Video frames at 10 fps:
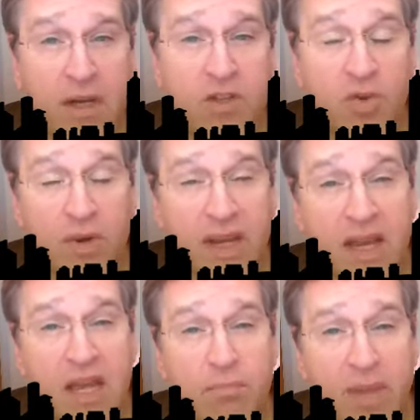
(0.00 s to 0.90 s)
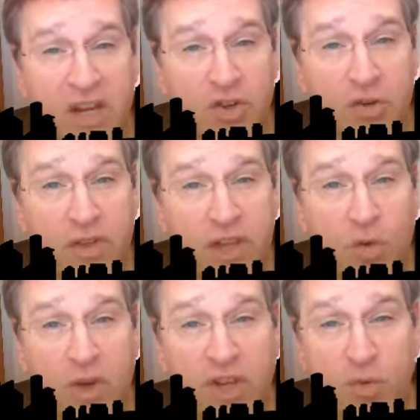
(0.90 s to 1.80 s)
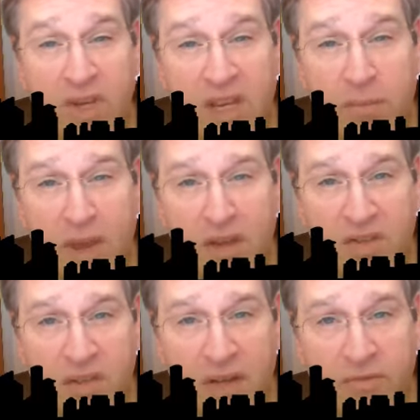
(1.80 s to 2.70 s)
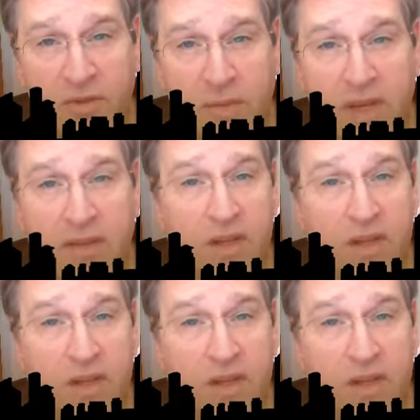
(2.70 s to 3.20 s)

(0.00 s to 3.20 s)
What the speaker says: So again, make sure that when you email stuff to me,